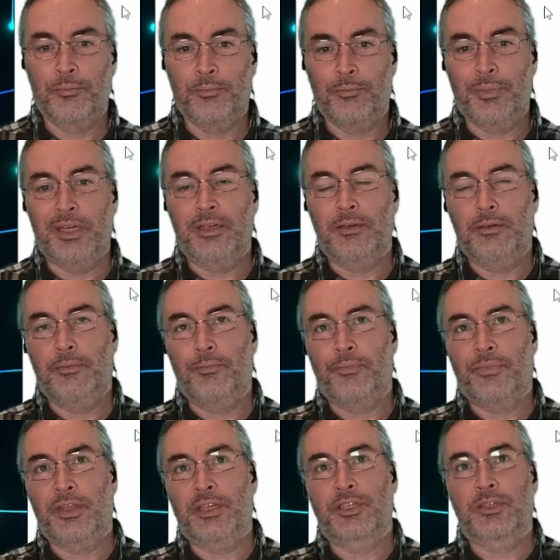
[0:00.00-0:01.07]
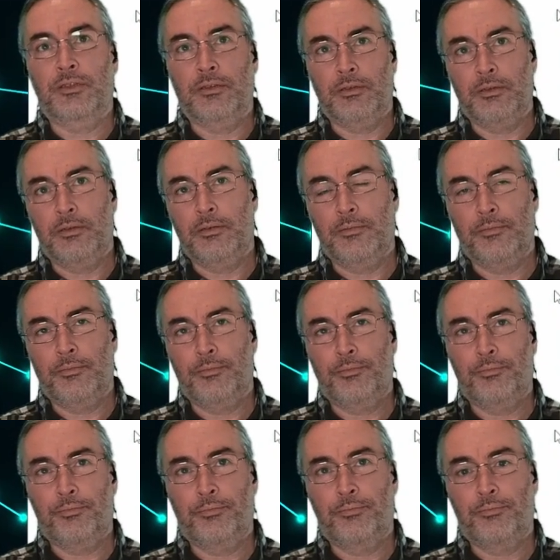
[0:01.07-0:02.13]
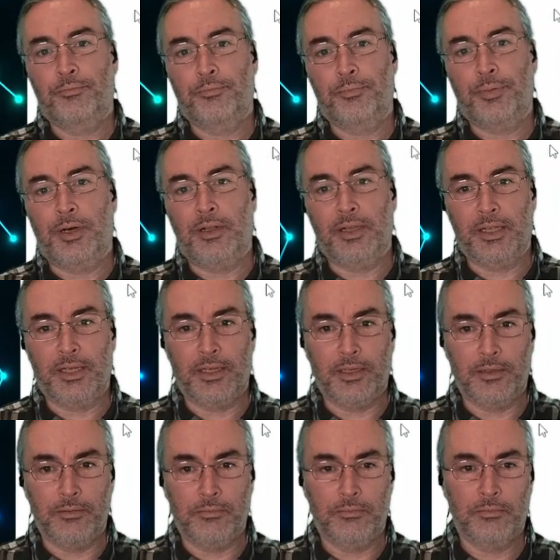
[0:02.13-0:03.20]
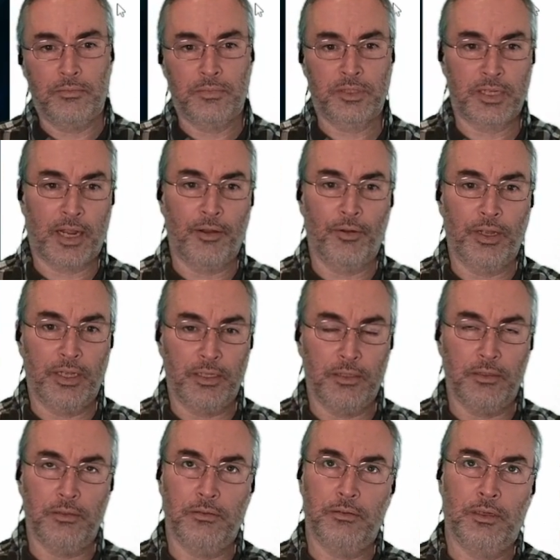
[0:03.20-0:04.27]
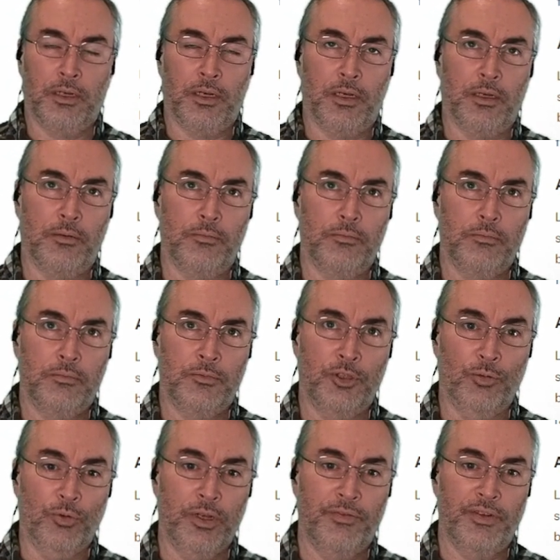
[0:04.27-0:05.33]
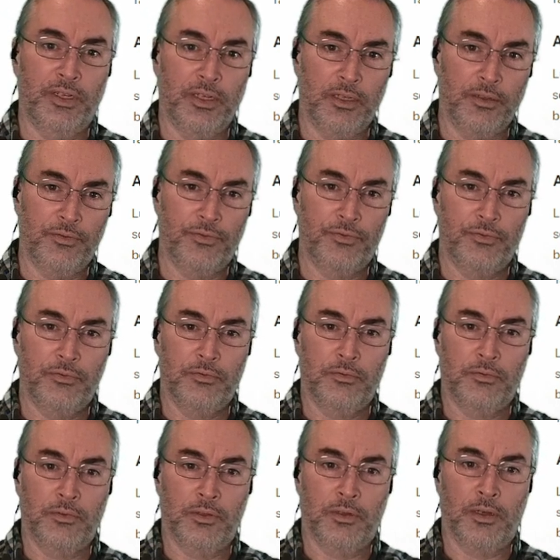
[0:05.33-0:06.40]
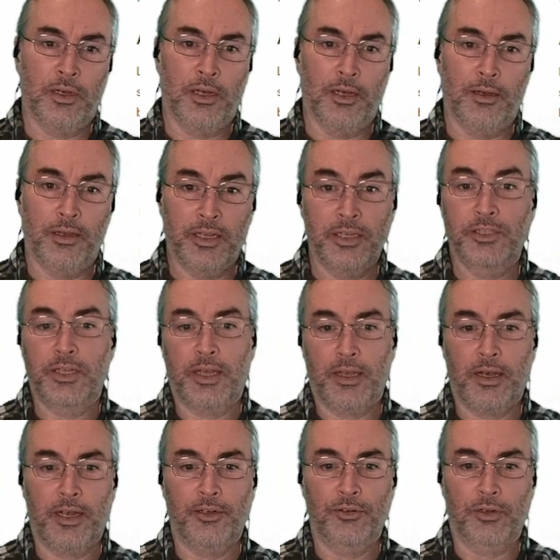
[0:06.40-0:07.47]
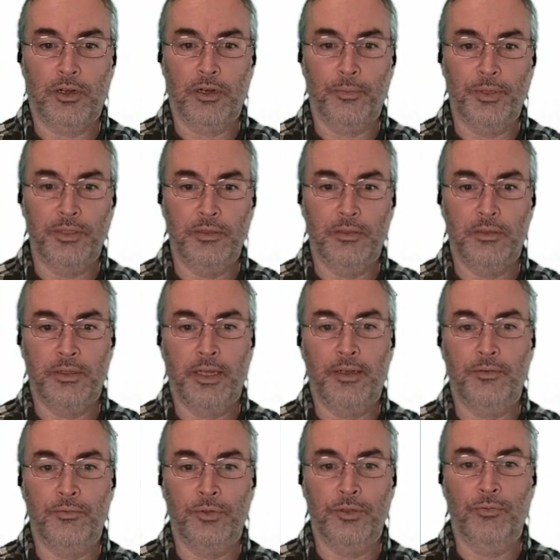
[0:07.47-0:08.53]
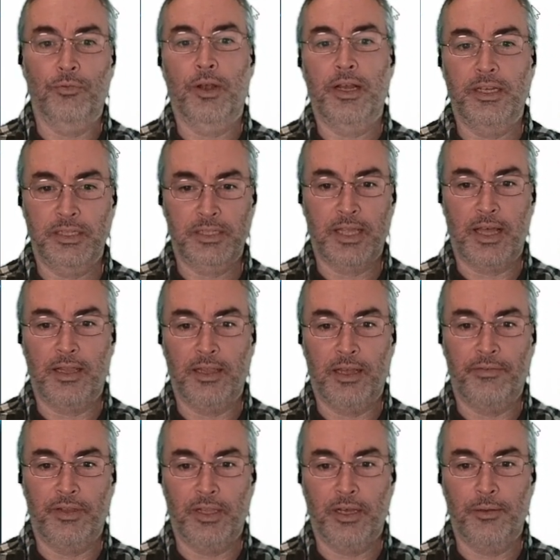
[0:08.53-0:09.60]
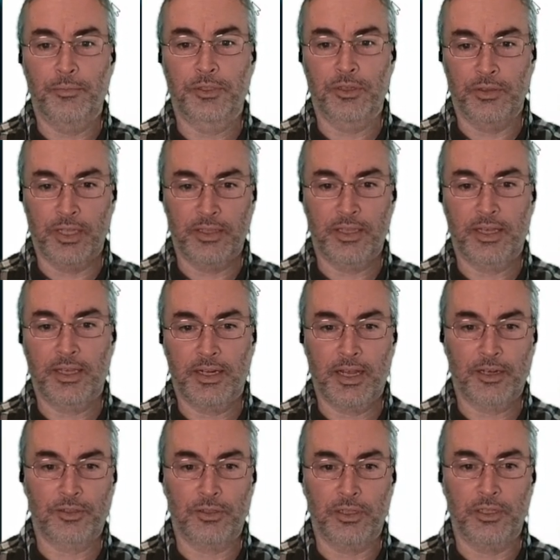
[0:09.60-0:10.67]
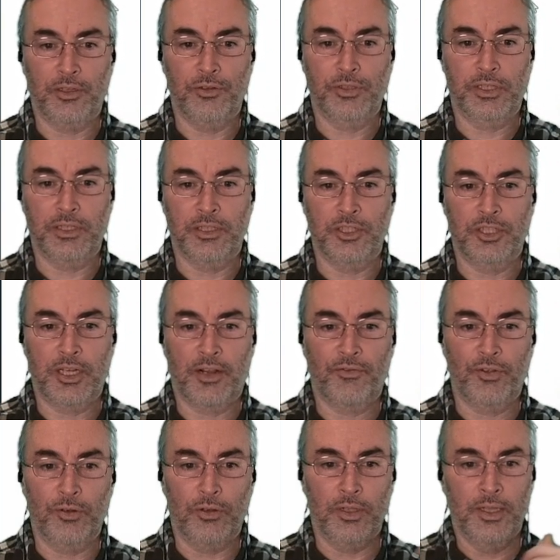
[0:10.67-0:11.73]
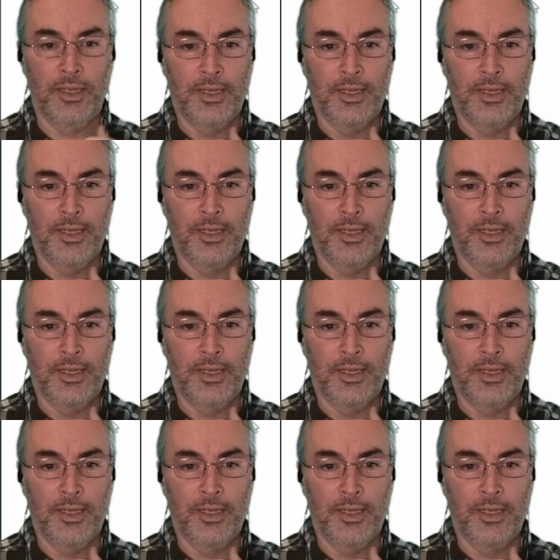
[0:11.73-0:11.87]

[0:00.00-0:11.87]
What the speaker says: But this polystyrene derivative is a hydrocarbon that would raise that level up so that they can actually use it in jet fuel.